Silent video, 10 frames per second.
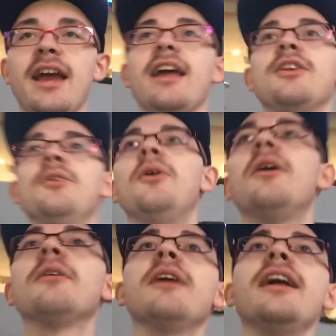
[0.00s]
again, you know
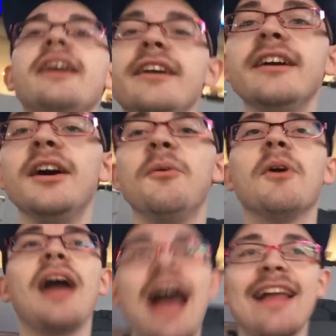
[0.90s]
already.
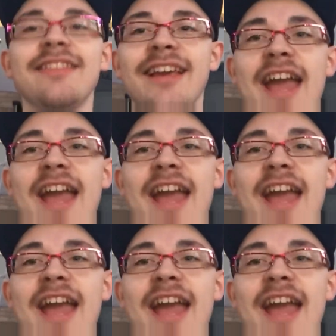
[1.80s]
We're at the